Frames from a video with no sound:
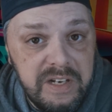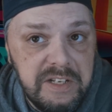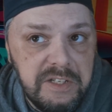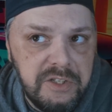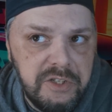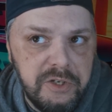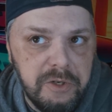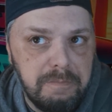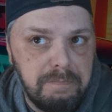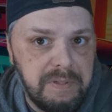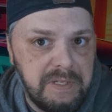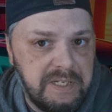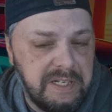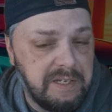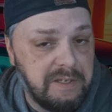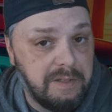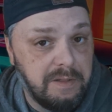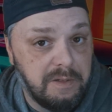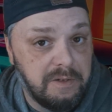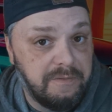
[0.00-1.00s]
is your
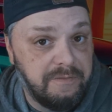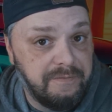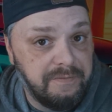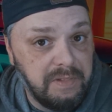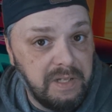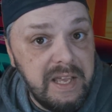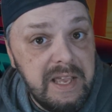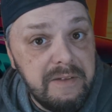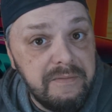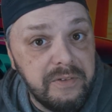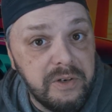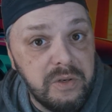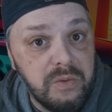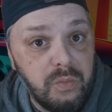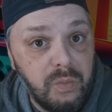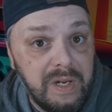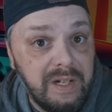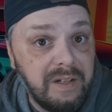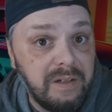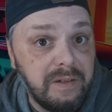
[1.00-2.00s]
particular flavor,
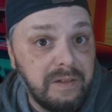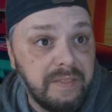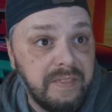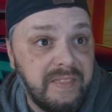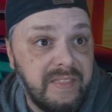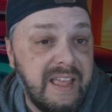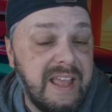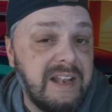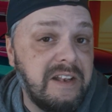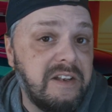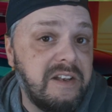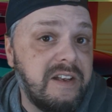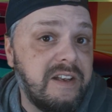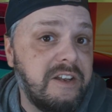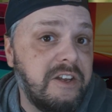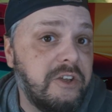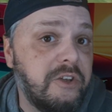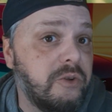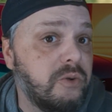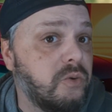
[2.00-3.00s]
well,
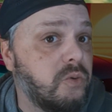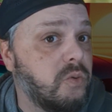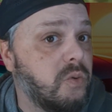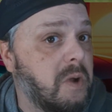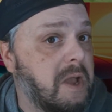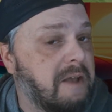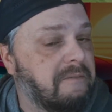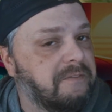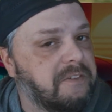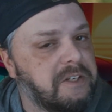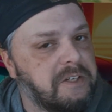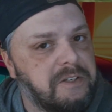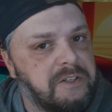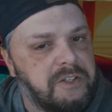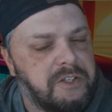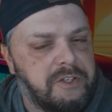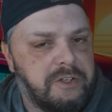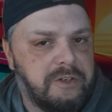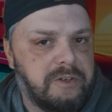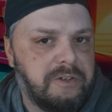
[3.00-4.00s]
then you have to
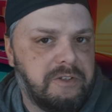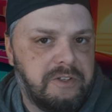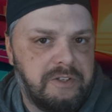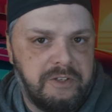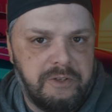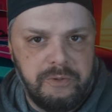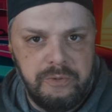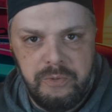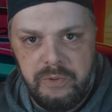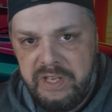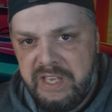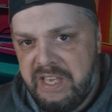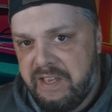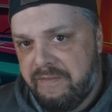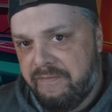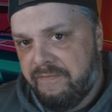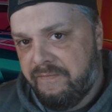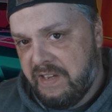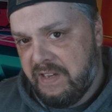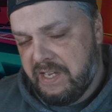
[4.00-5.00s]
turn to
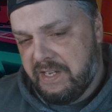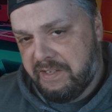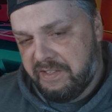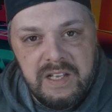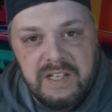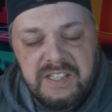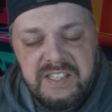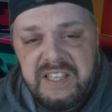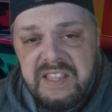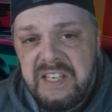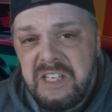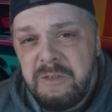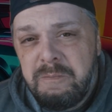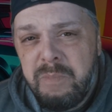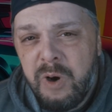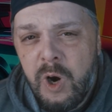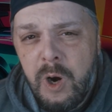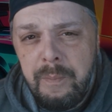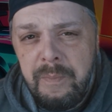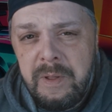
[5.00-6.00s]
EVs. See, these
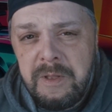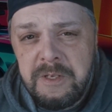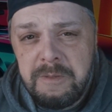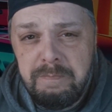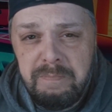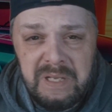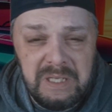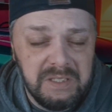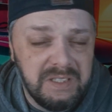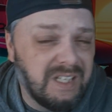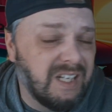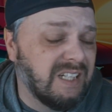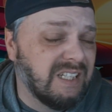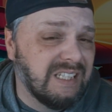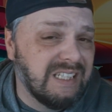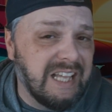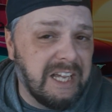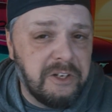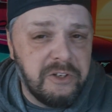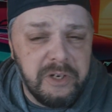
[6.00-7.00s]
purpose-built
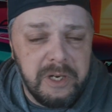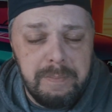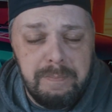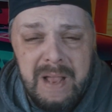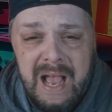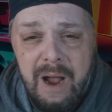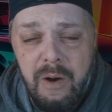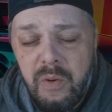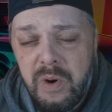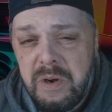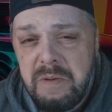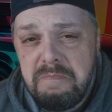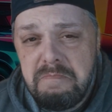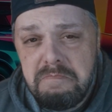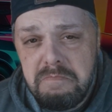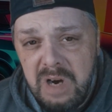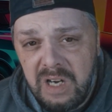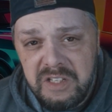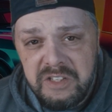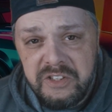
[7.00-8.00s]
electric-powered
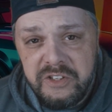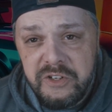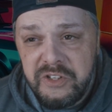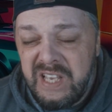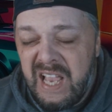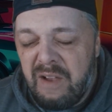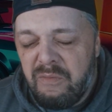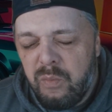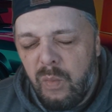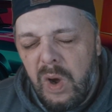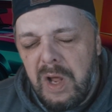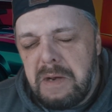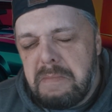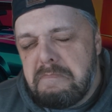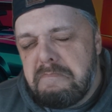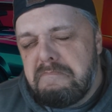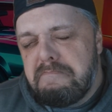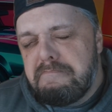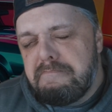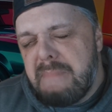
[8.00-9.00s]
monsters have
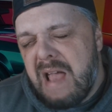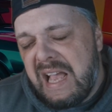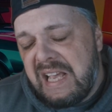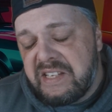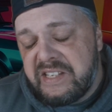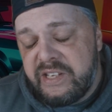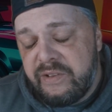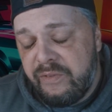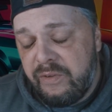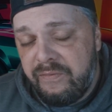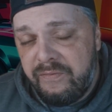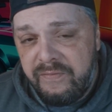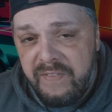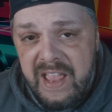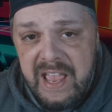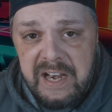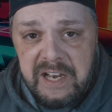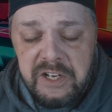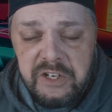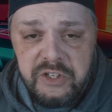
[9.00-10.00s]
one massive
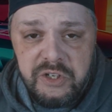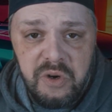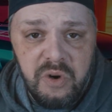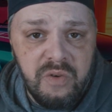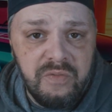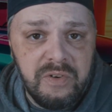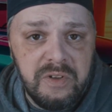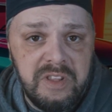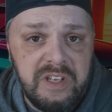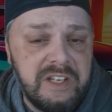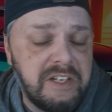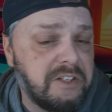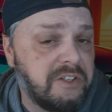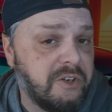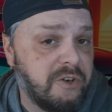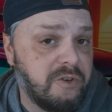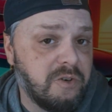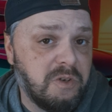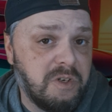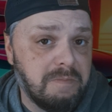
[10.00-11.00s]
advantage over the
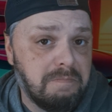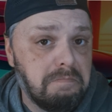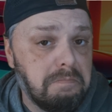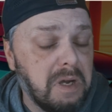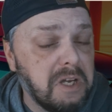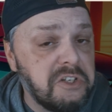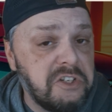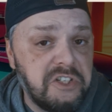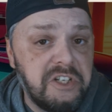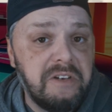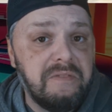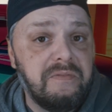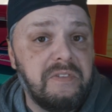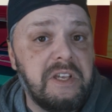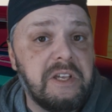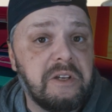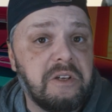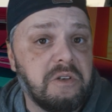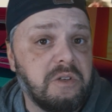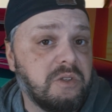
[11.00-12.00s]
internal combustion
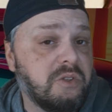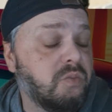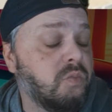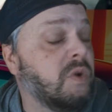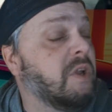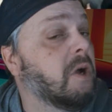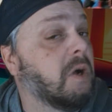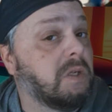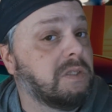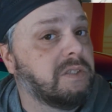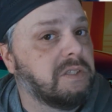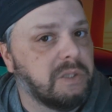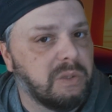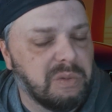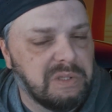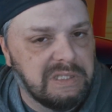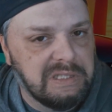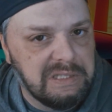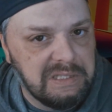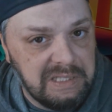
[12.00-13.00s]
vehicles we all
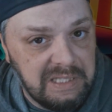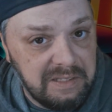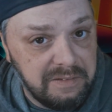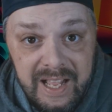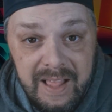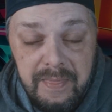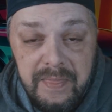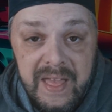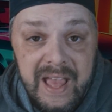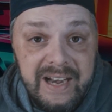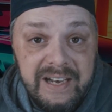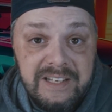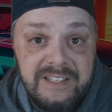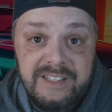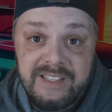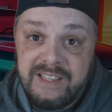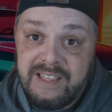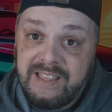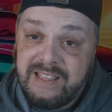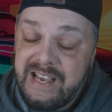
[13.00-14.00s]
know and love, and that
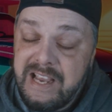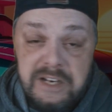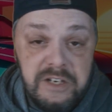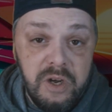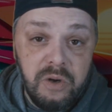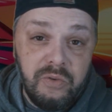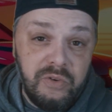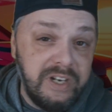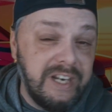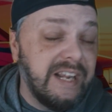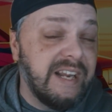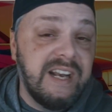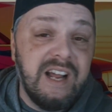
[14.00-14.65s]
is they don't need